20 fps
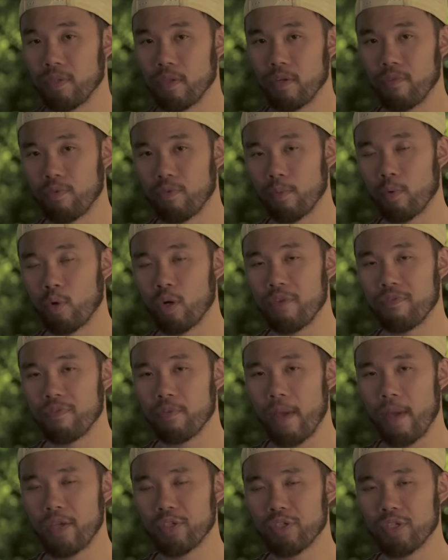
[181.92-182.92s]
For more
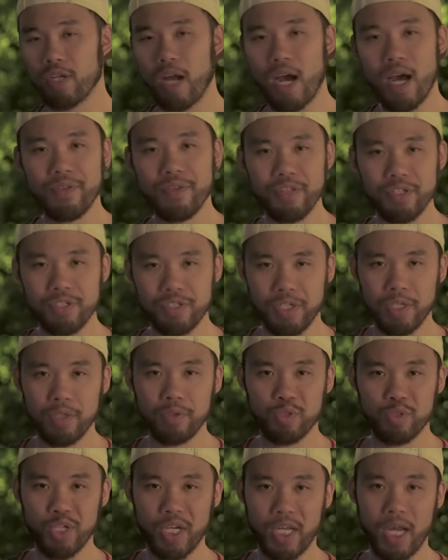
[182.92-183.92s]
information on this
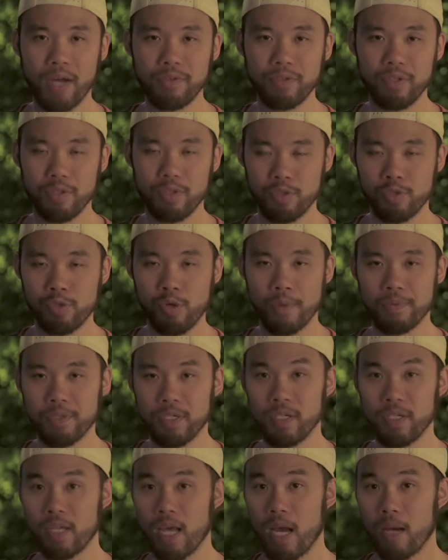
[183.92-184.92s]
deal, check out the
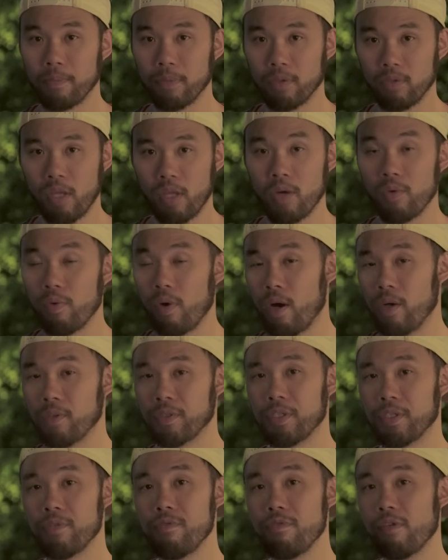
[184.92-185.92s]
description down below.
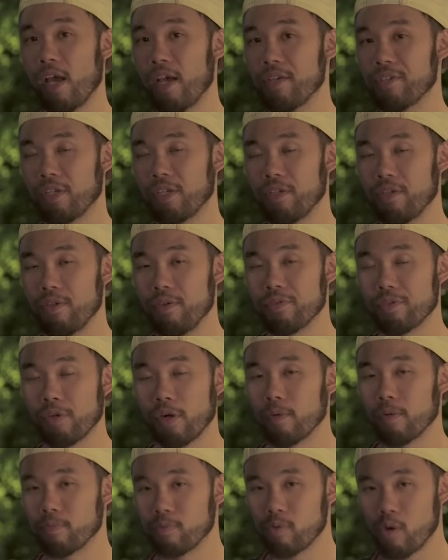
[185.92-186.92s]
Also, you guys can use
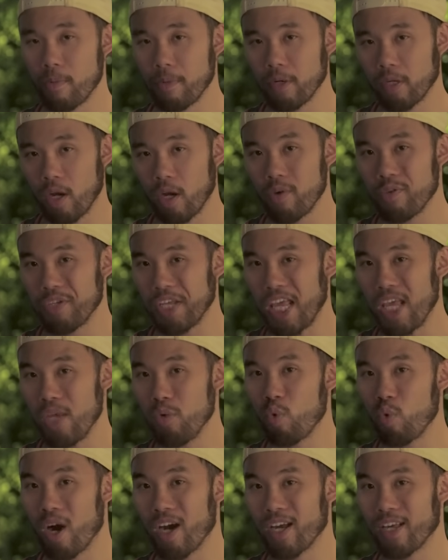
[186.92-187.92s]
our promo code
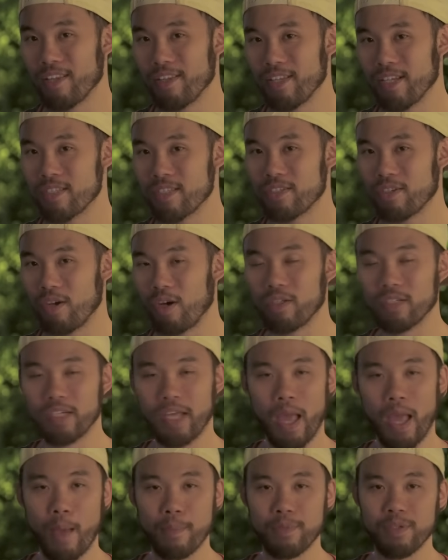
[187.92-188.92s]
EWOK, that's all
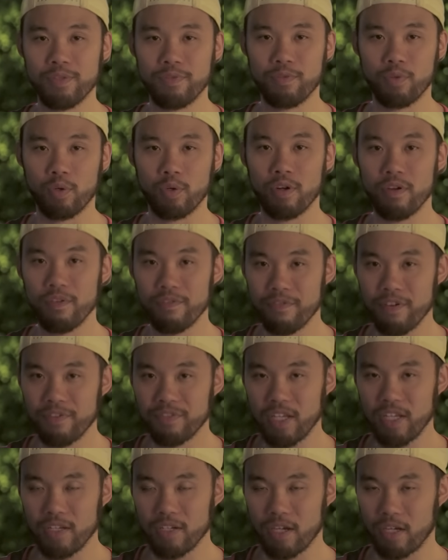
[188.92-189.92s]
caps, for
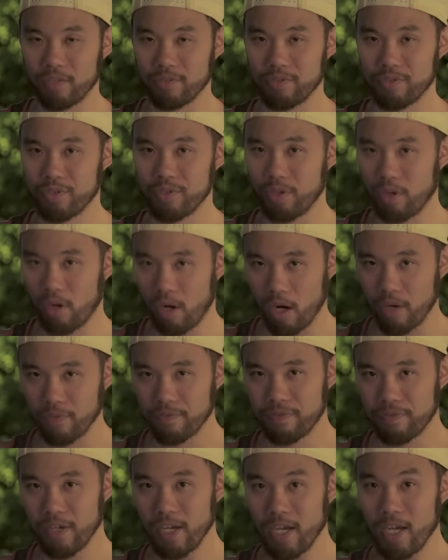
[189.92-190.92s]
$15
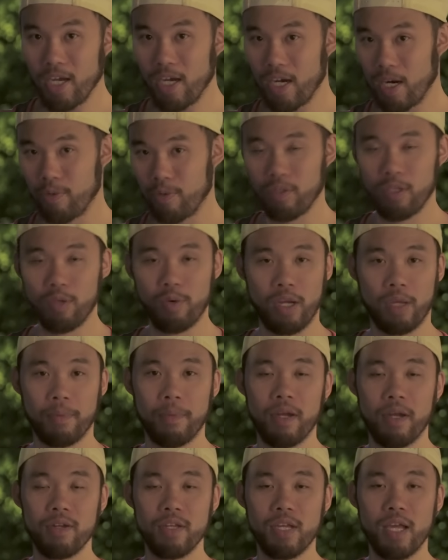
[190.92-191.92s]
off. I really
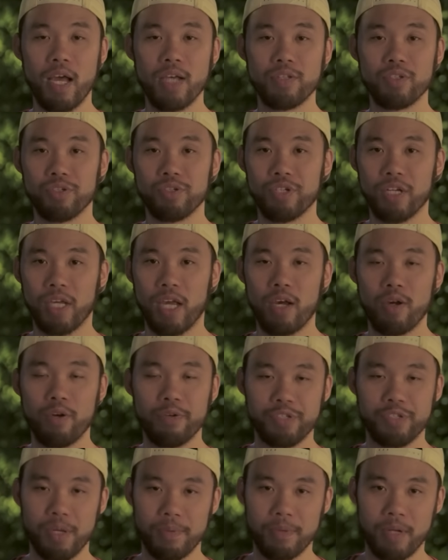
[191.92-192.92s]
recommend you guys check out
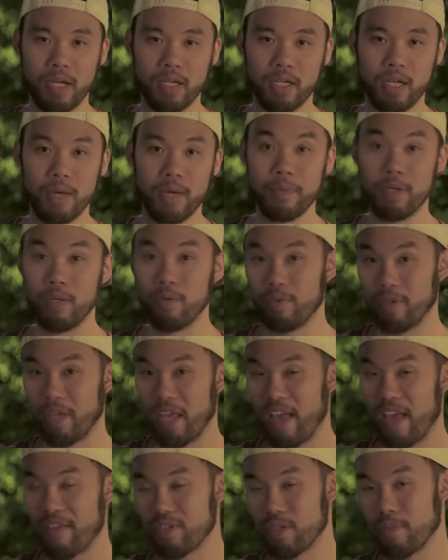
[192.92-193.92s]
ownasaber.com. They
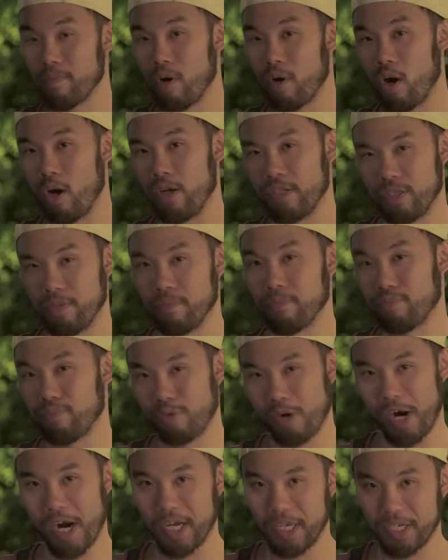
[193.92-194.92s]
really have some awesome
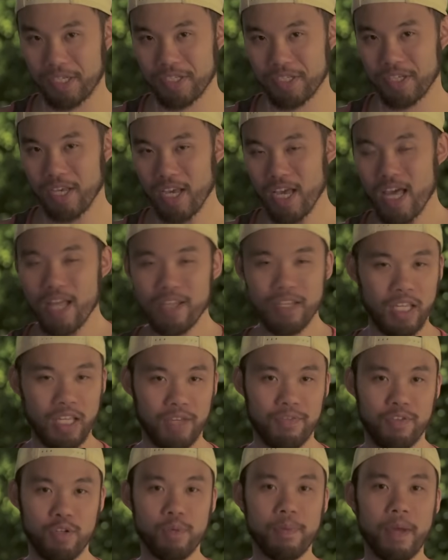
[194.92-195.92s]
products. Thank
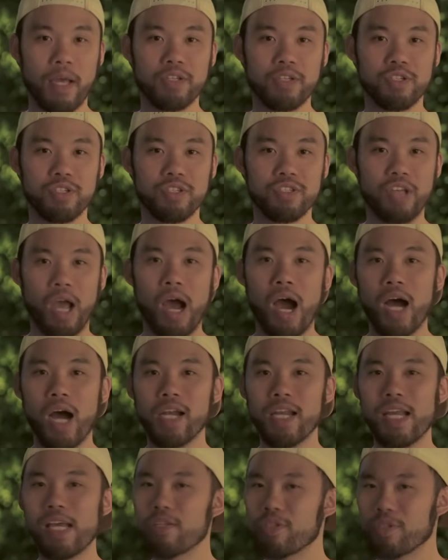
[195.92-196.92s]
you for your patience.
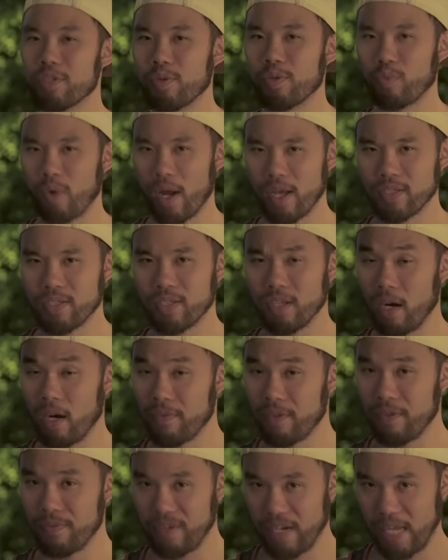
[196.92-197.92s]
On to the rest
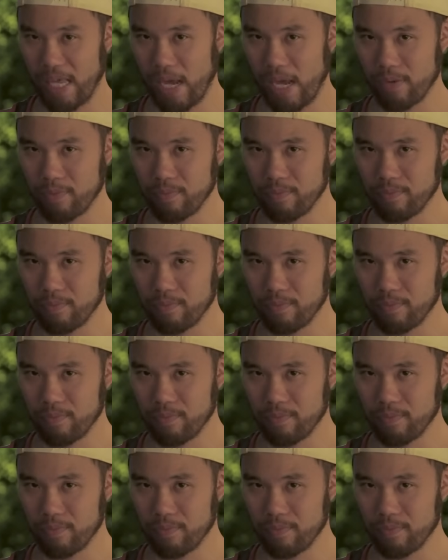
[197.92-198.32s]
of the video.